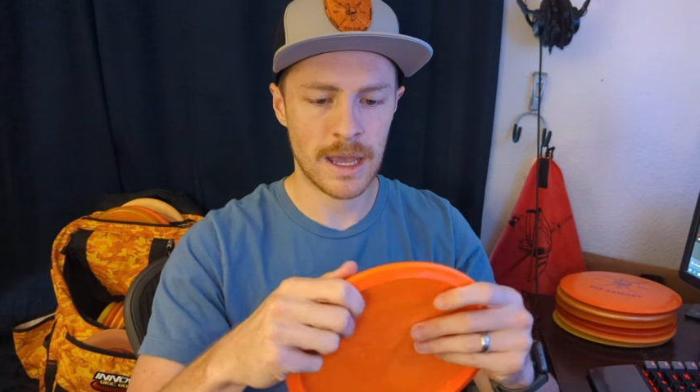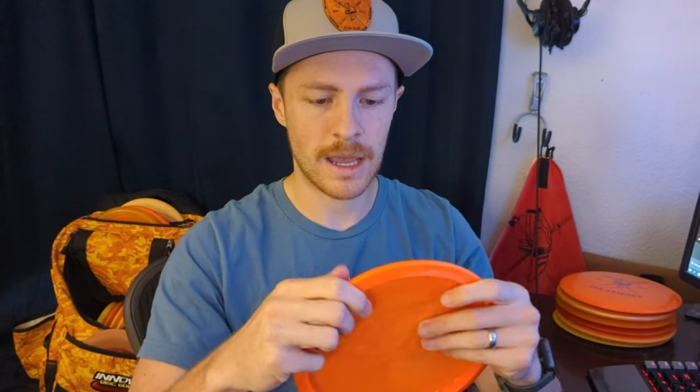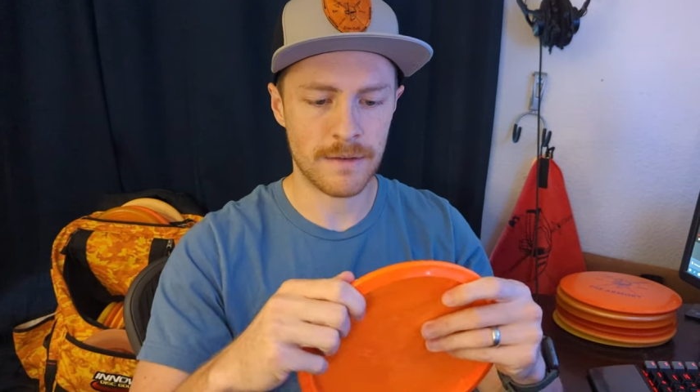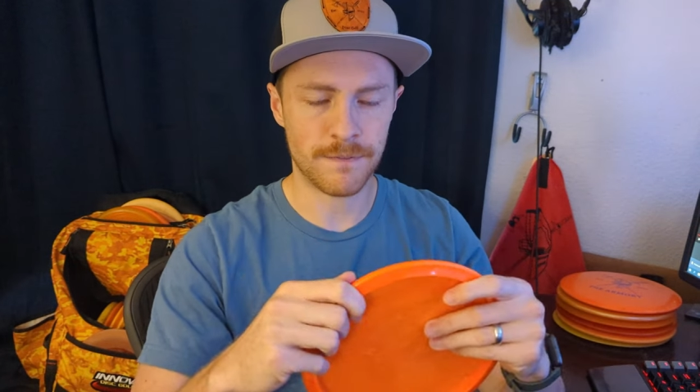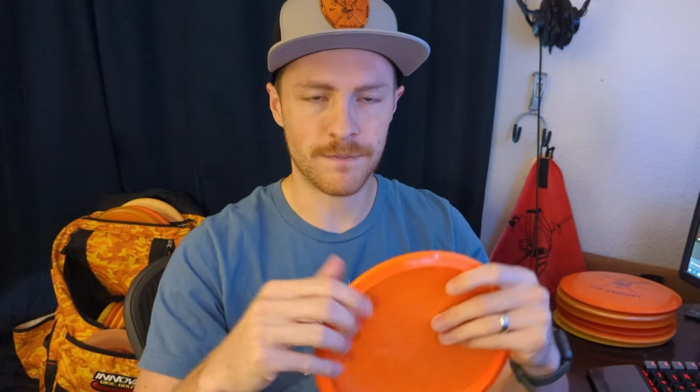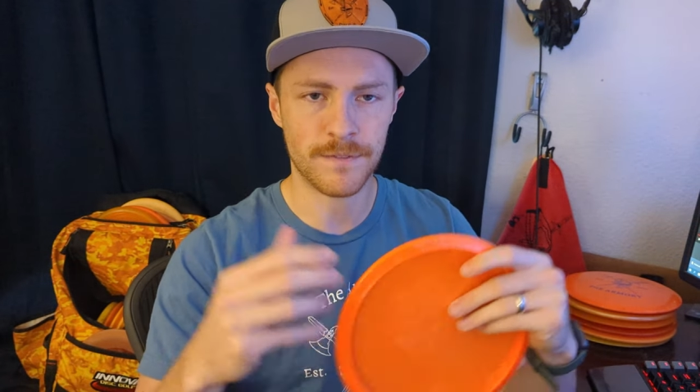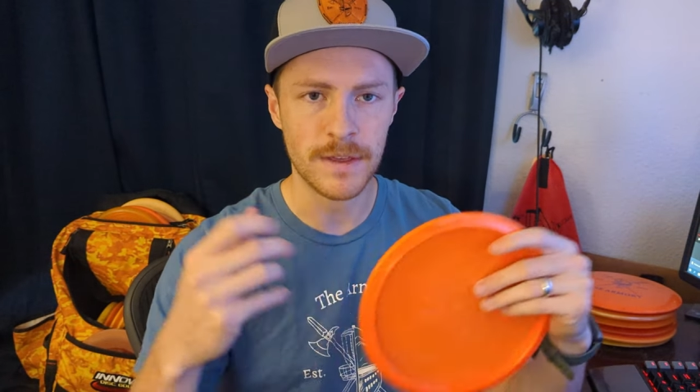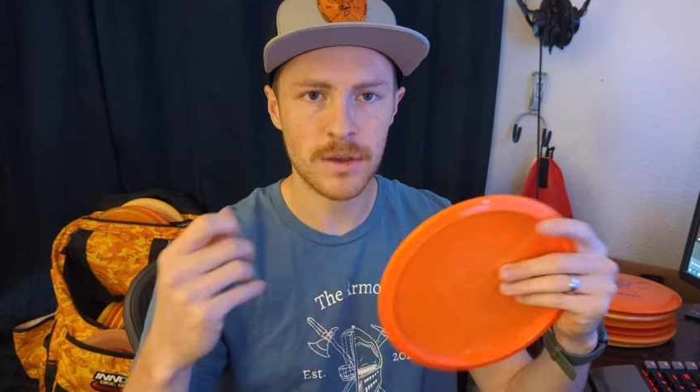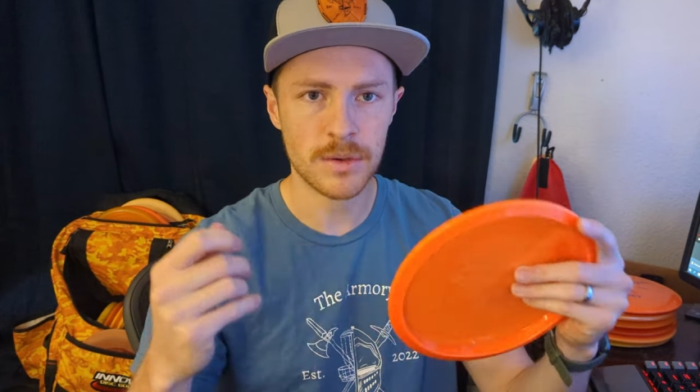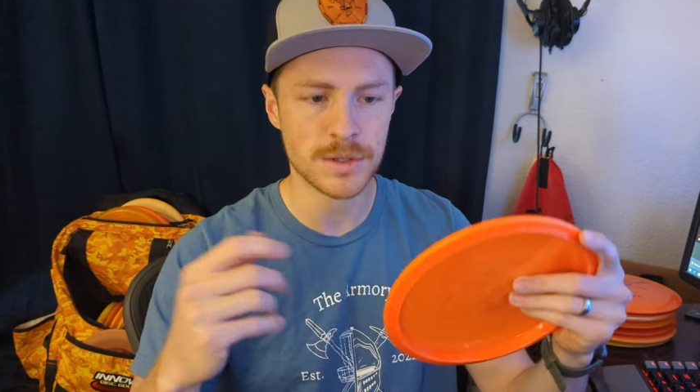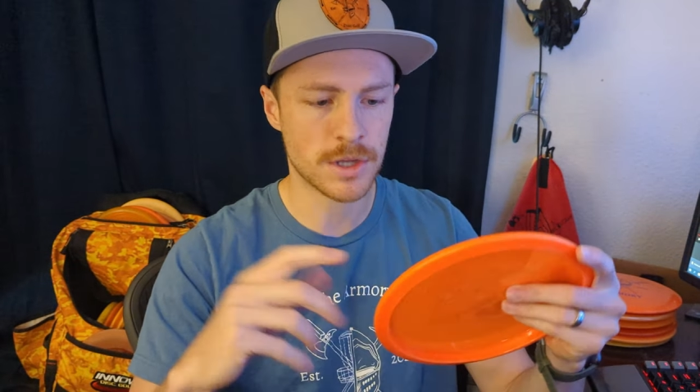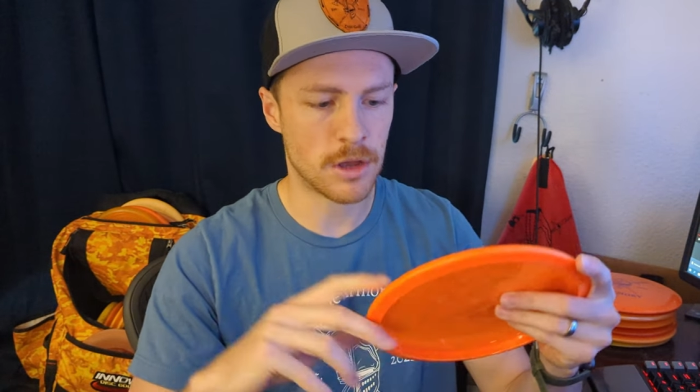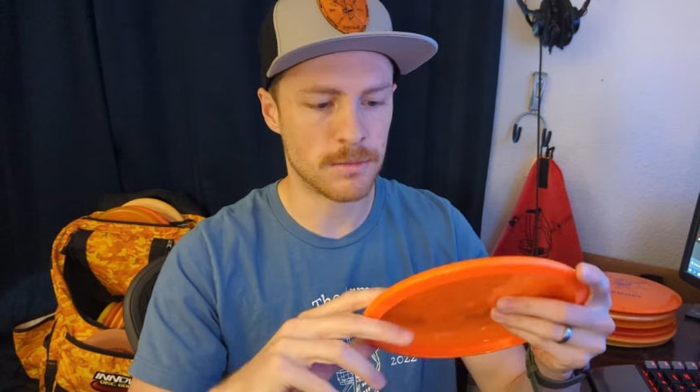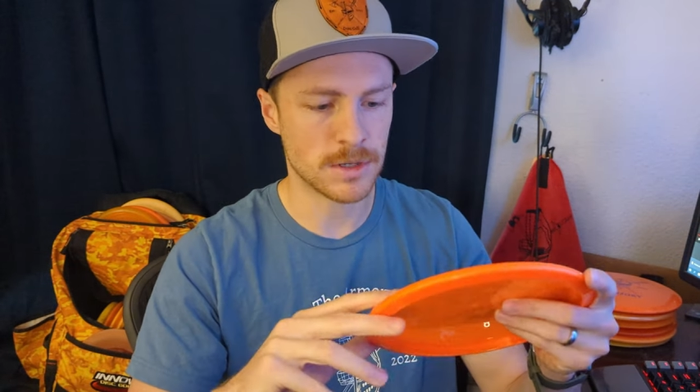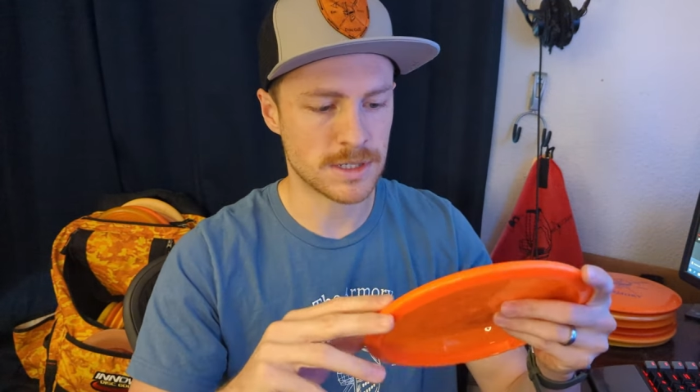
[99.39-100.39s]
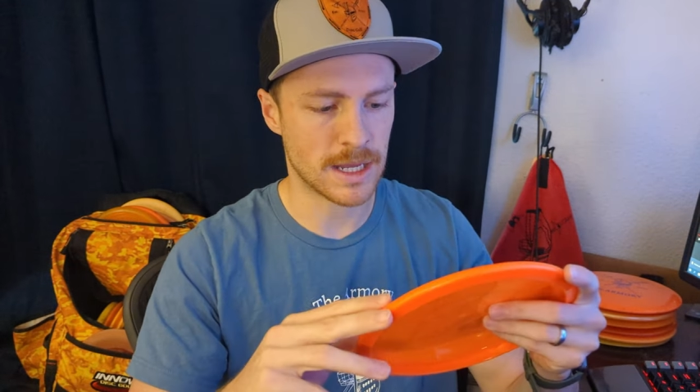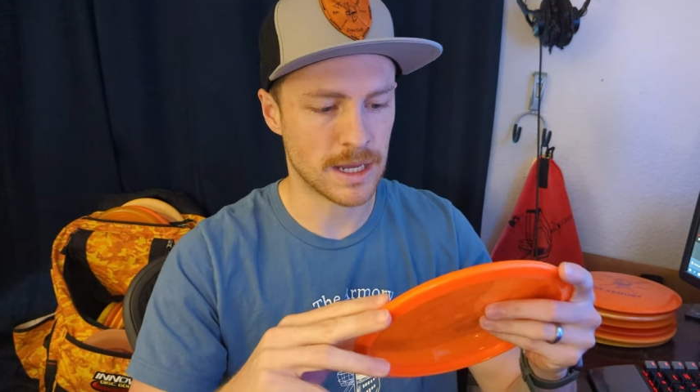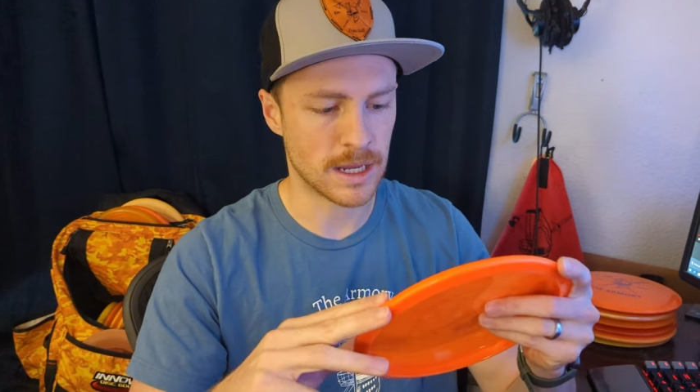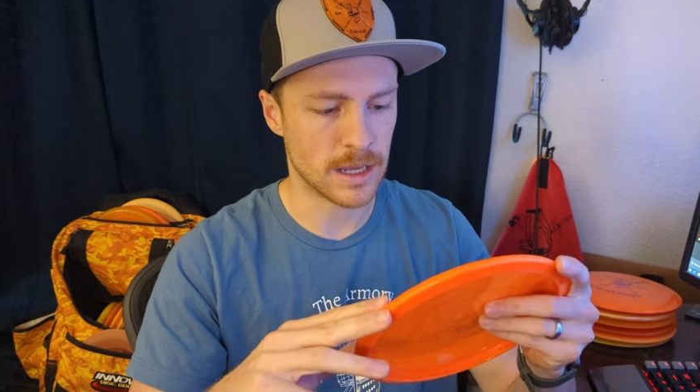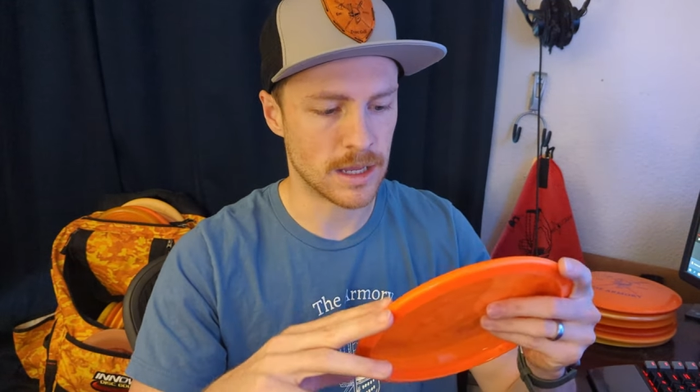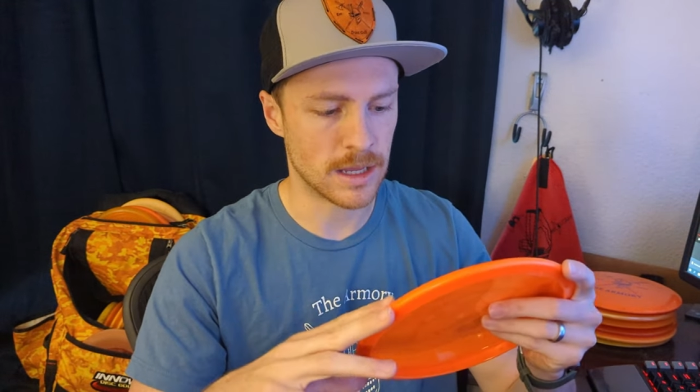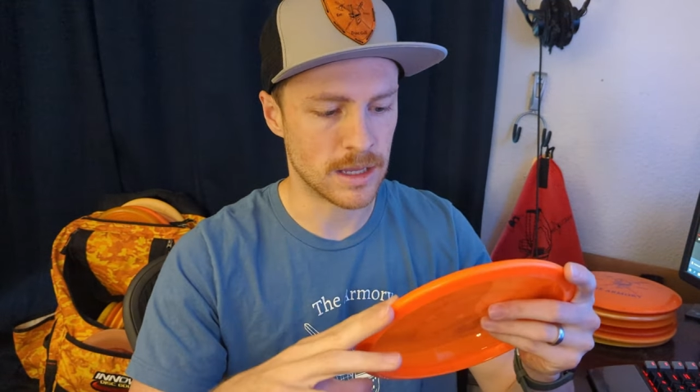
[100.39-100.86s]
It feels almost
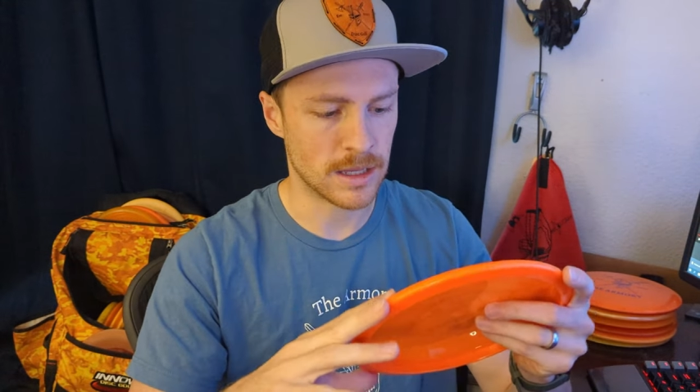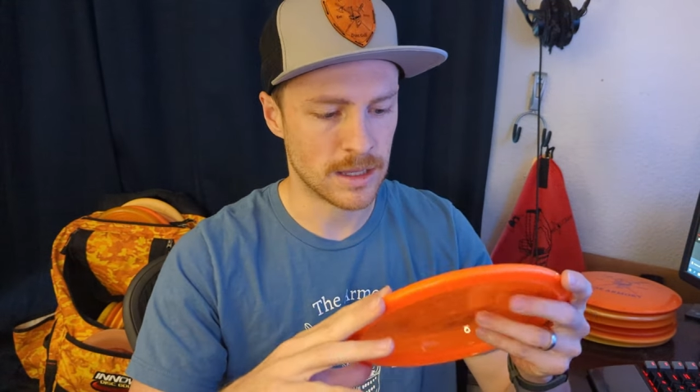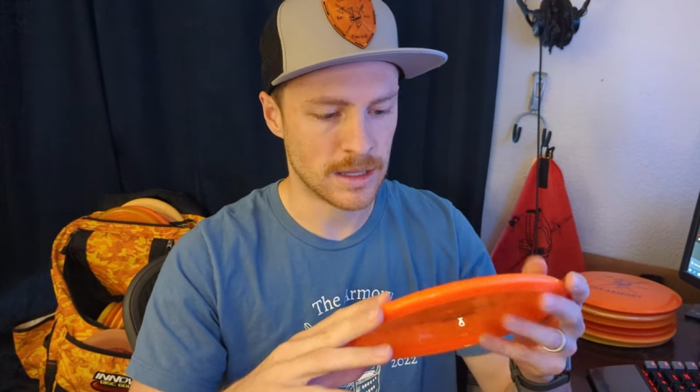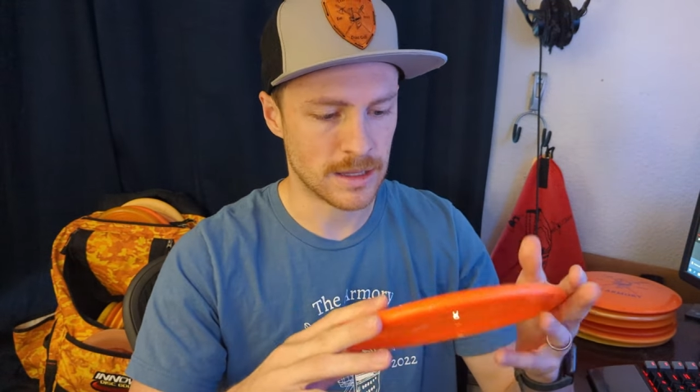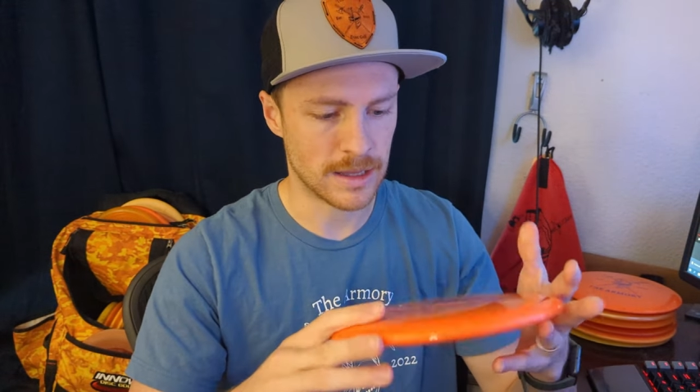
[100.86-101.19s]
like a